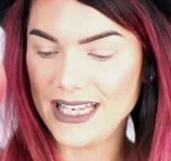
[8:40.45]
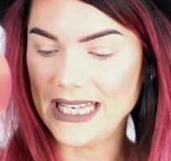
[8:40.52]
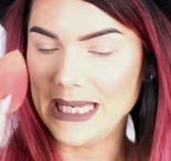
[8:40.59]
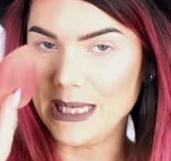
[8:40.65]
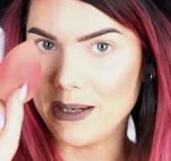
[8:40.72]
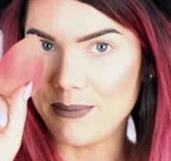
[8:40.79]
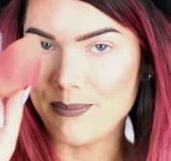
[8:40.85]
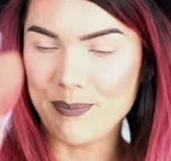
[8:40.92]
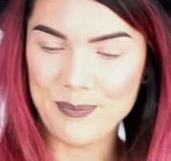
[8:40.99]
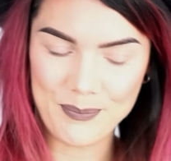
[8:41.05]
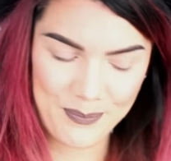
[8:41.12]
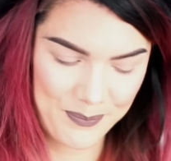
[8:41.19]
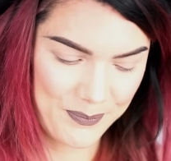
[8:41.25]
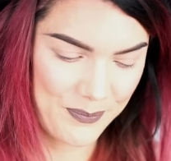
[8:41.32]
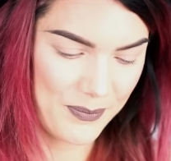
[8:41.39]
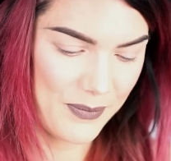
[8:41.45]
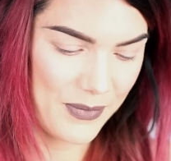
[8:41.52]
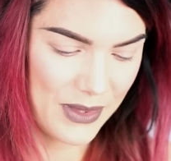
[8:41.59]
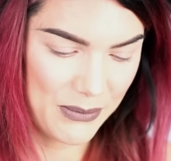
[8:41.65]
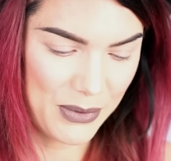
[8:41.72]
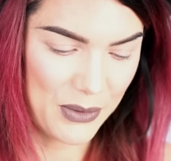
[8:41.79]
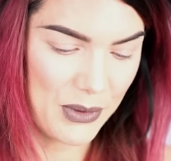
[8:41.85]
yeah,
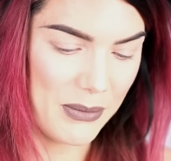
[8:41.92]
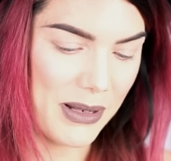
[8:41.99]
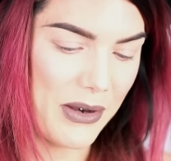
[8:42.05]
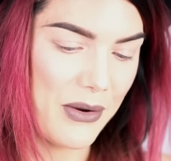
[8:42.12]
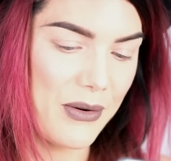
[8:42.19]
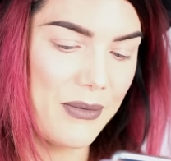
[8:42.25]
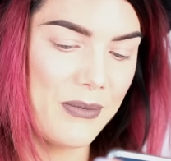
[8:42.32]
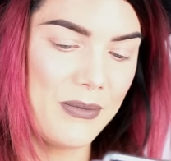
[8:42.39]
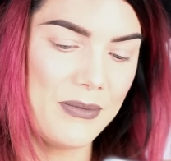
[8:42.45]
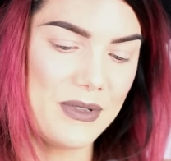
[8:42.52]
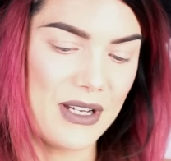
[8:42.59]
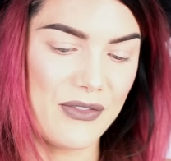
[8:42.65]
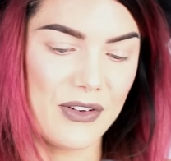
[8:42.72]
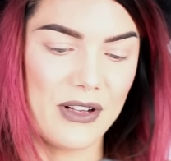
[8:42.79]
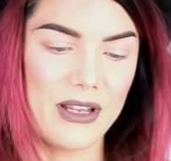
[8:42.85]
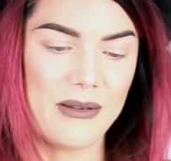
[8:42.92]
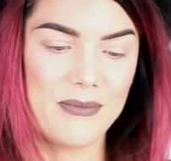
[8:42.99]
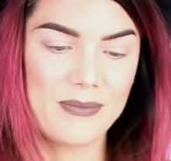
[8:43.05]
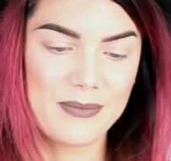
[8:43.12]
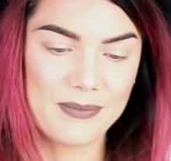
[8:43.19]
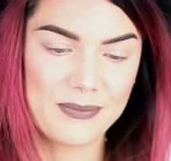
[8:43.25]
the Beauty Blender, definitely.